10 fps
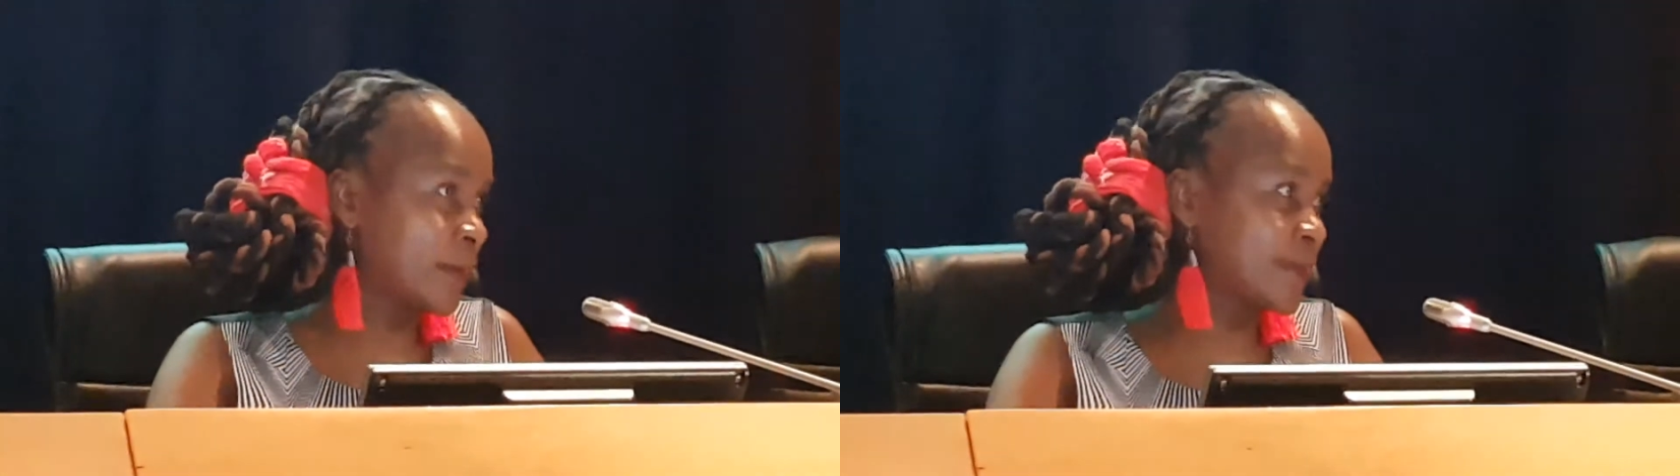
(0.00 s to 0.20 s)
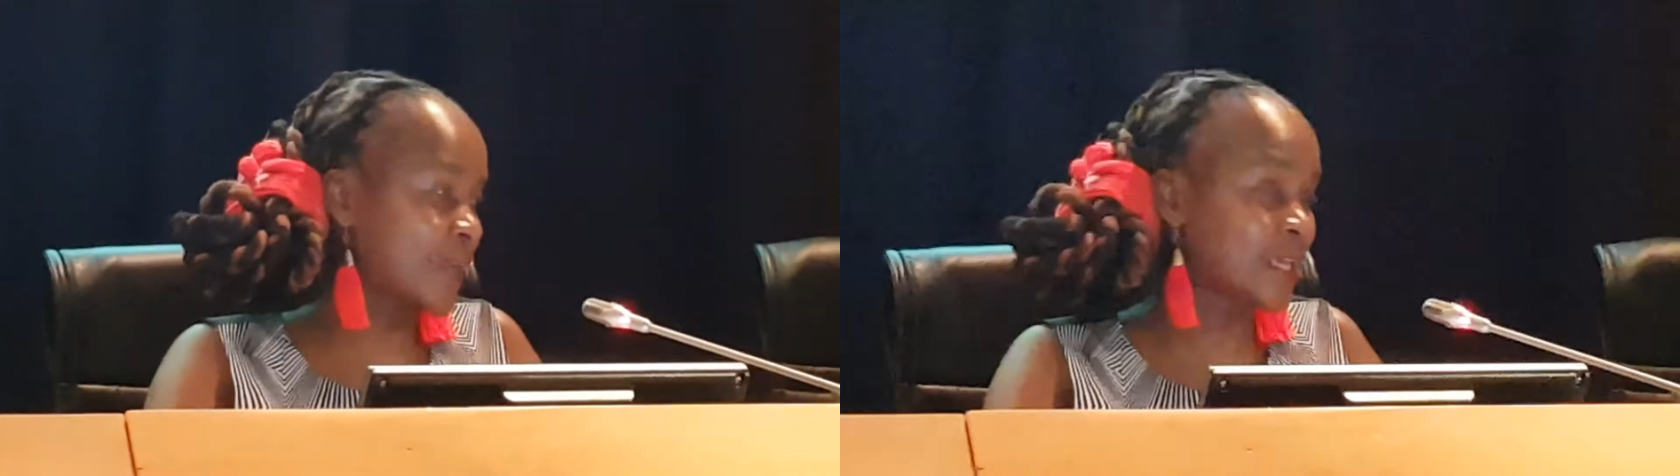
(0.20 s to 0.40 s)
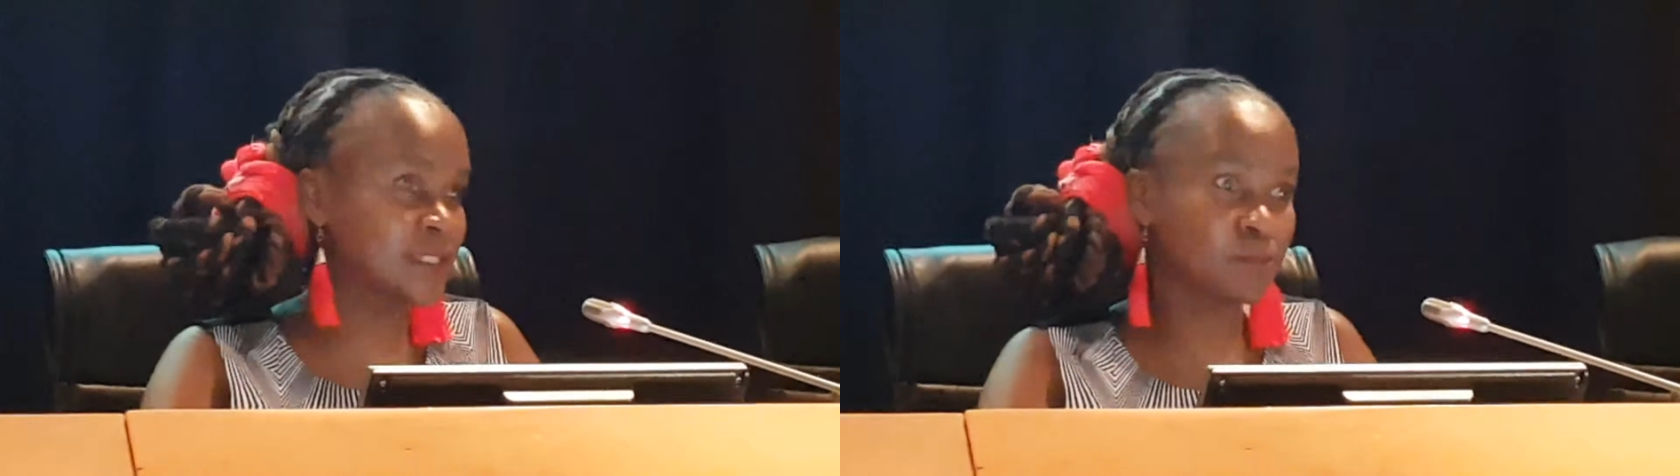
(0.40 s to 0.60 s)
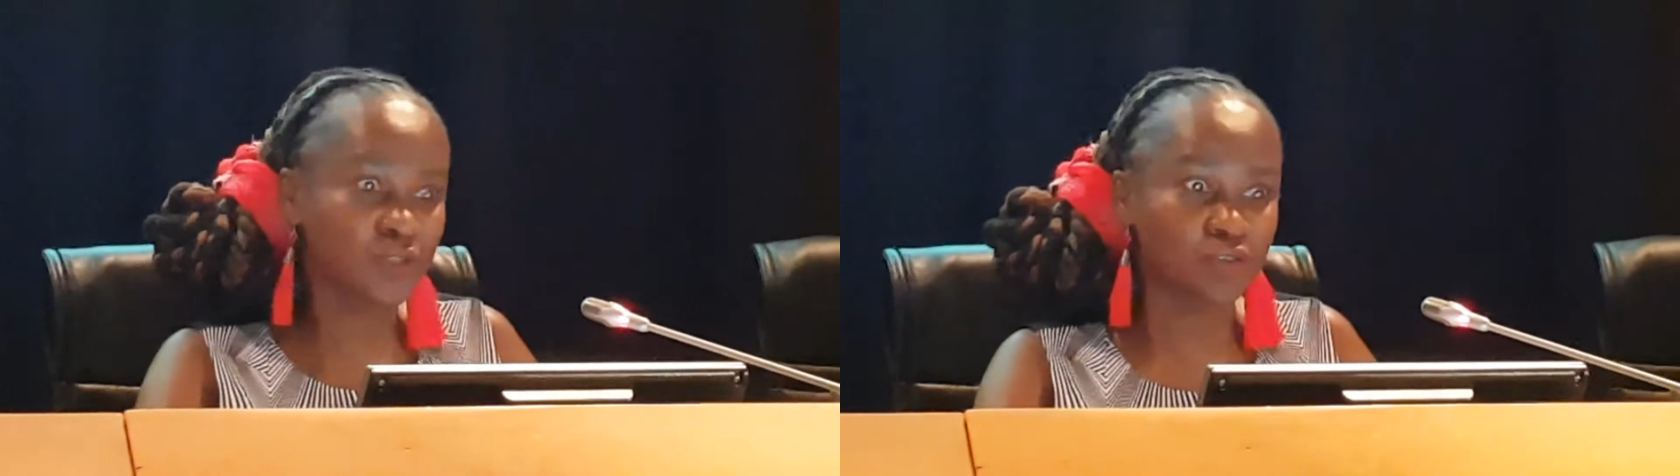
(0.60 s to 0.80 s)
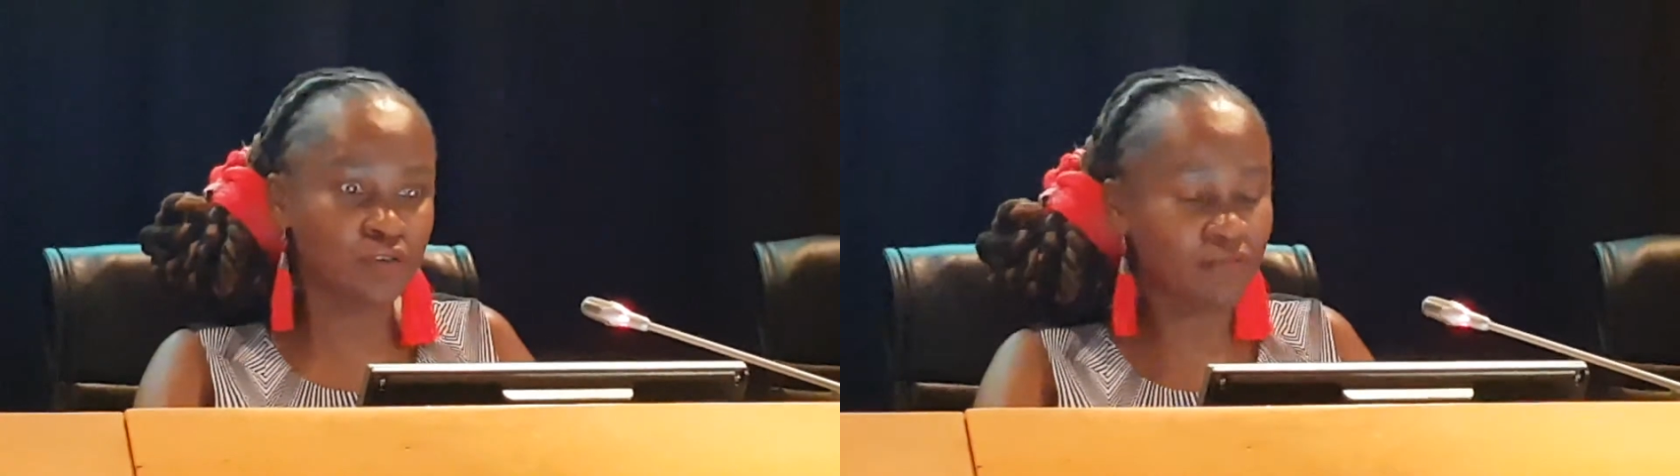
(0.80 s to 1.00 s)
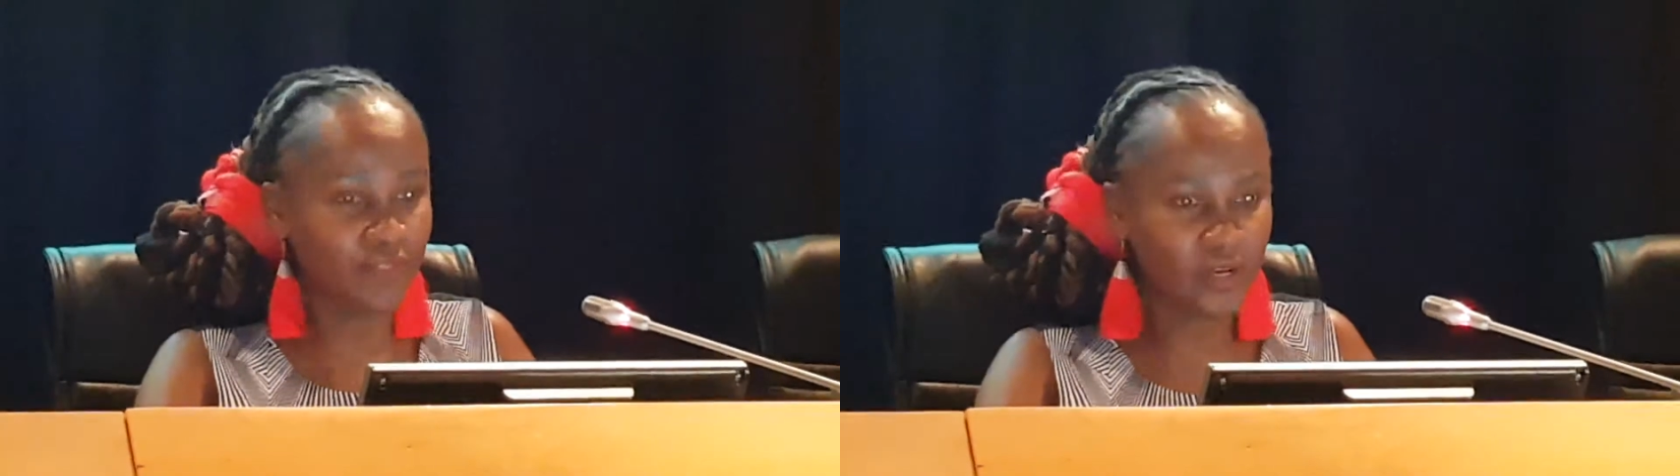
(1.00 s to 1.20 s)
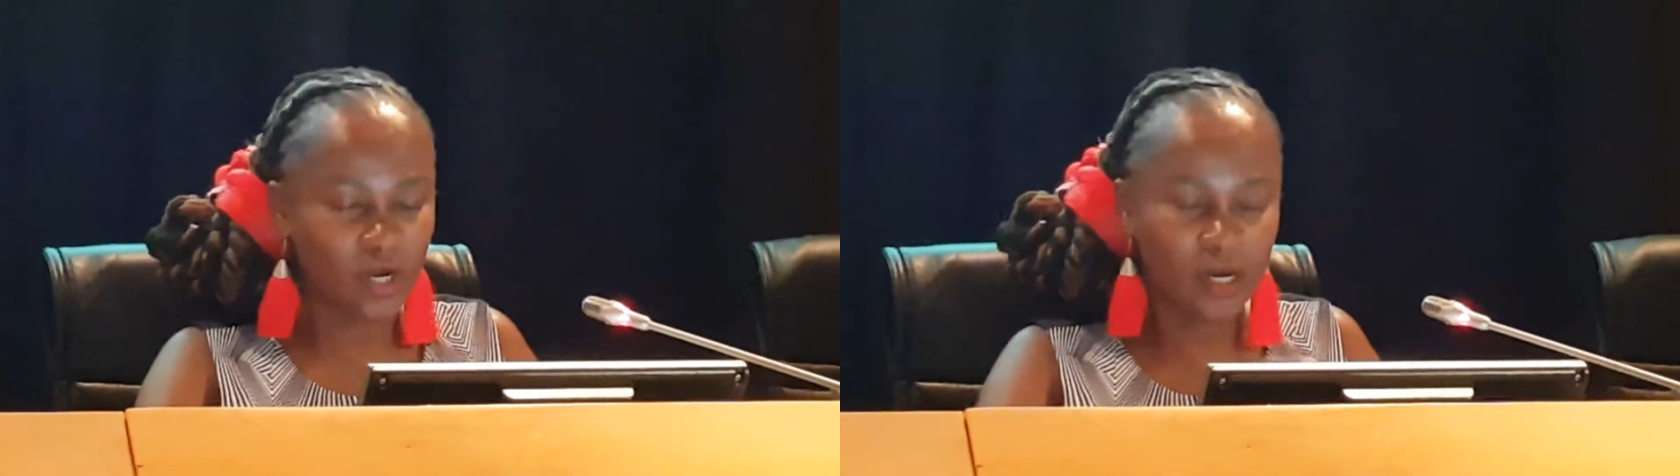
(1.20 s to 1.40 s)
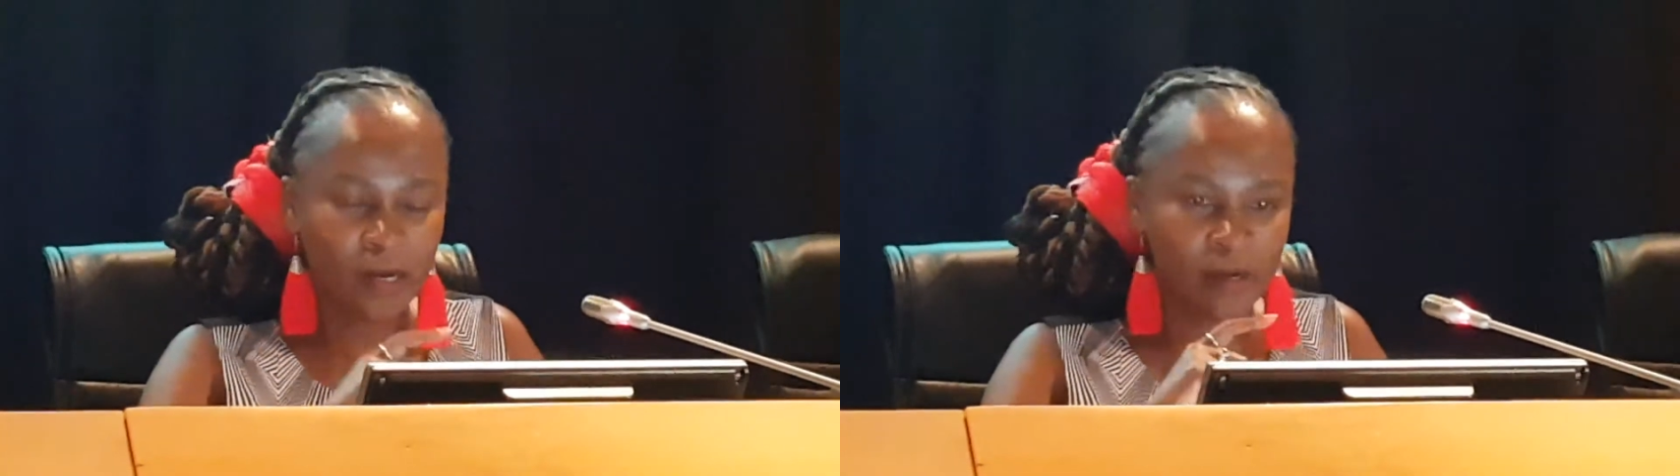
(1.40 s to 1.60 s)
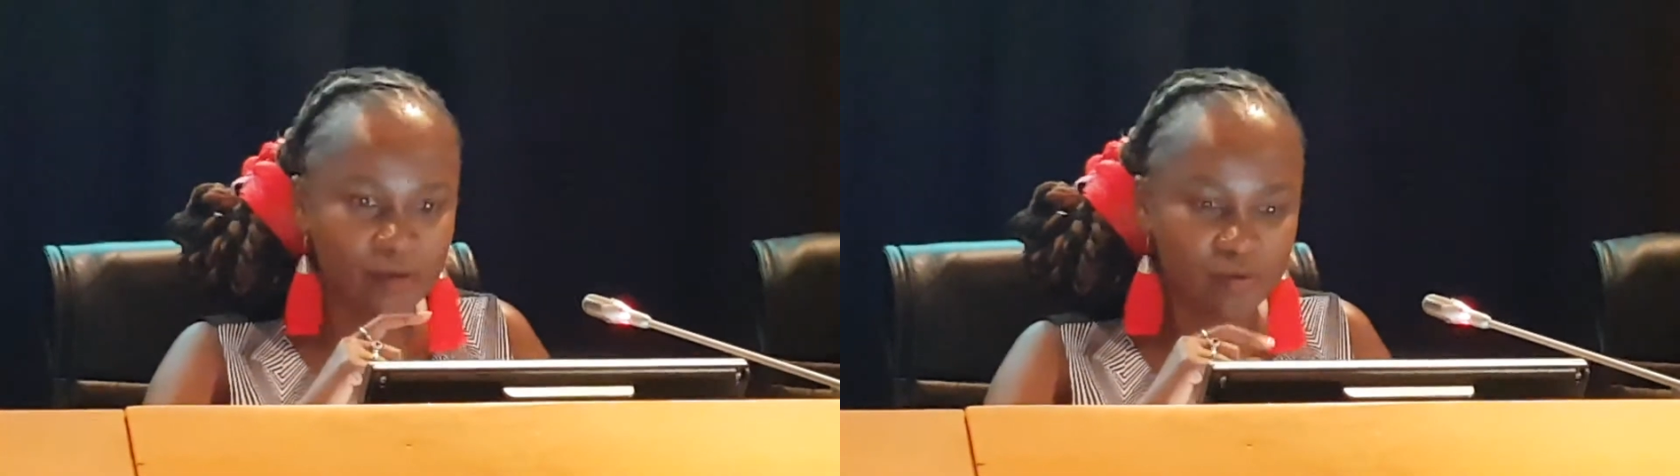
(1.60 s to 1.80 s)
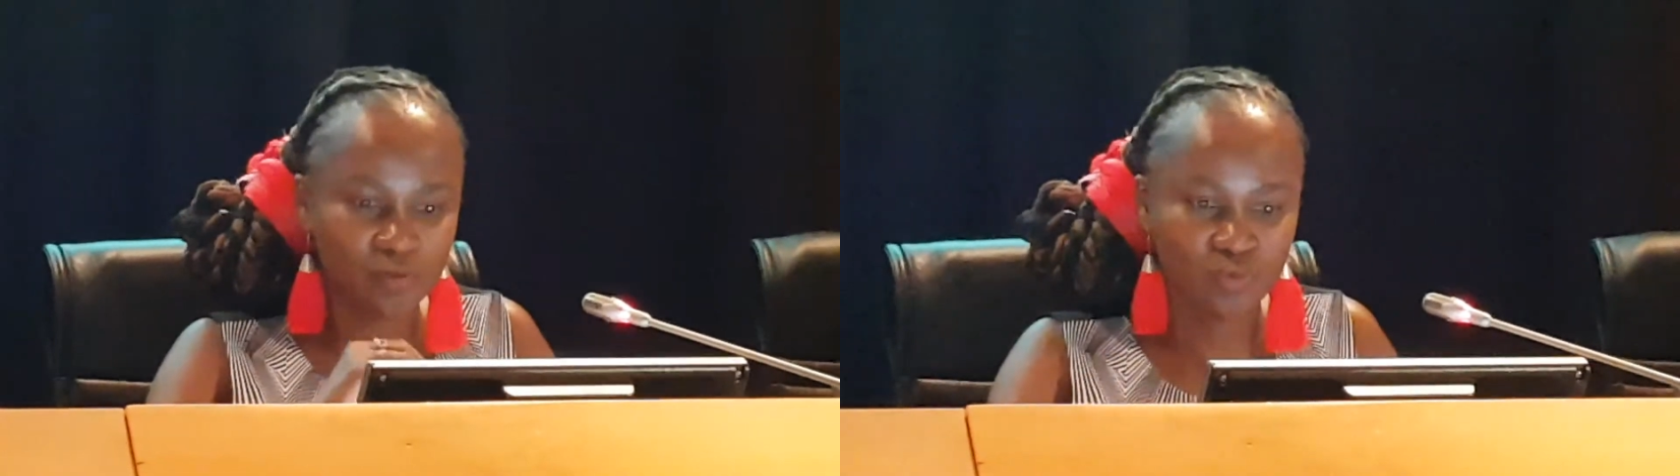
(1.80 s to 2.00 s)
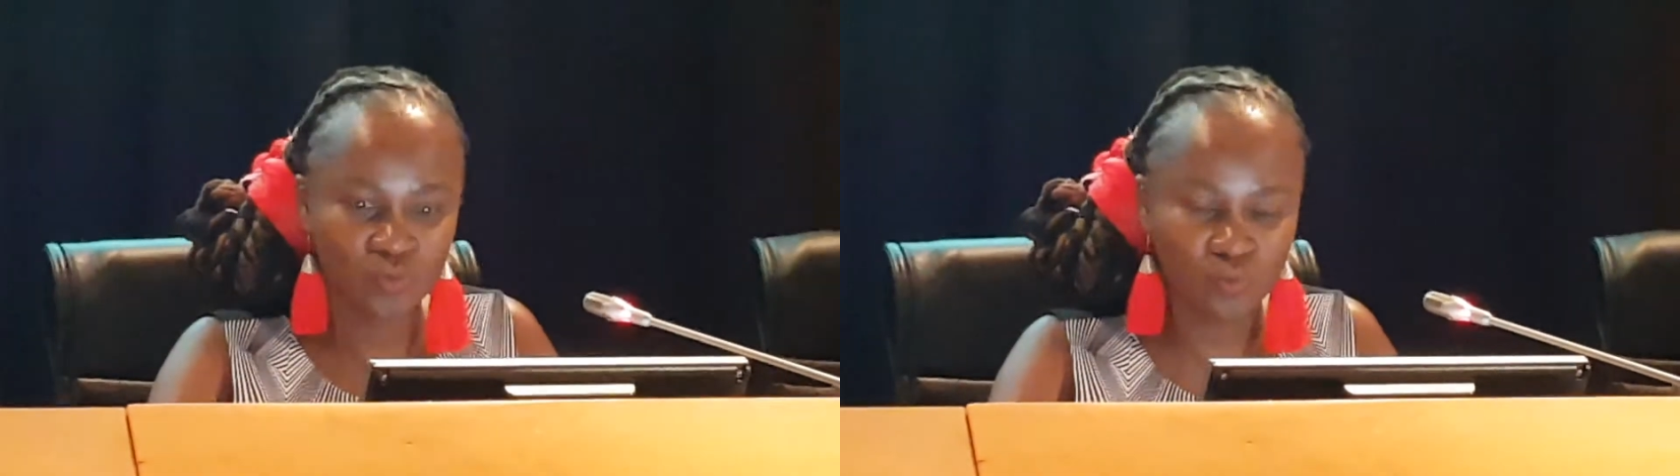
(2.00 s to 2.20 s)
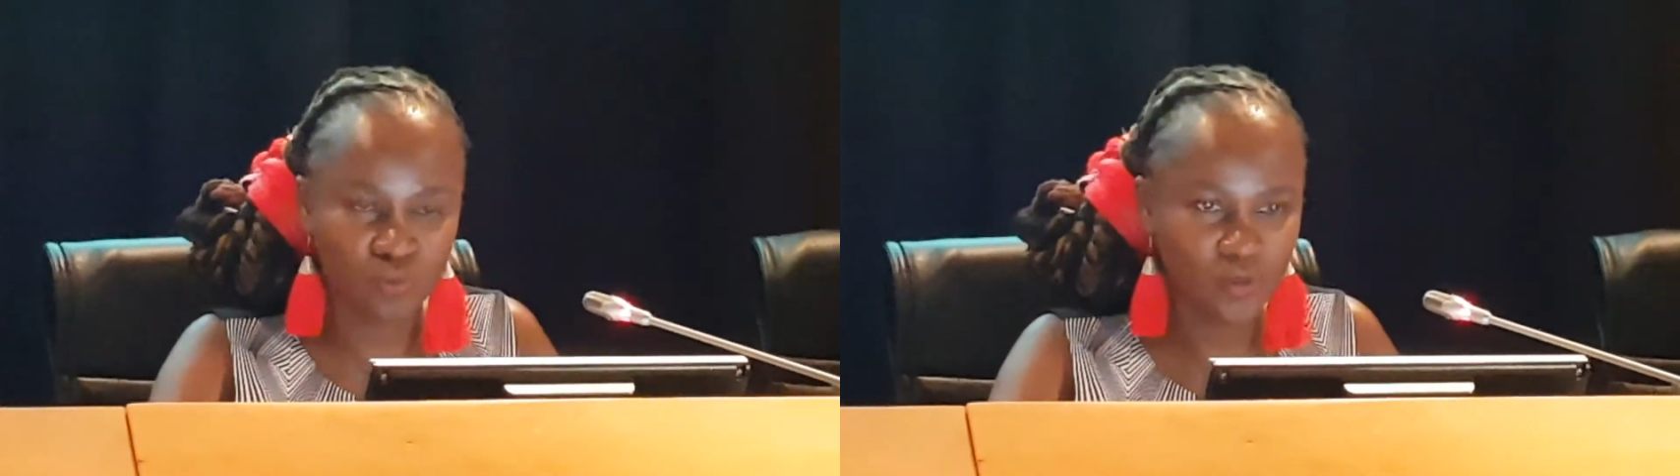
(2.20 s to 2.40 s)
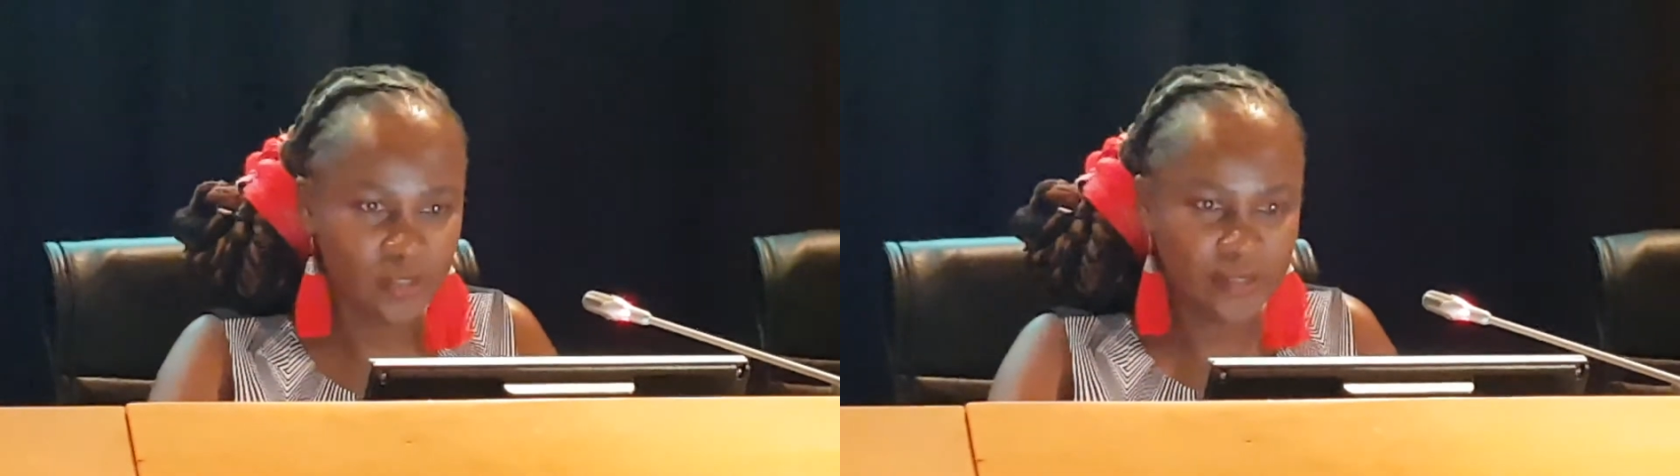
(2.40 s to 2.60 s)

gas emission of the car to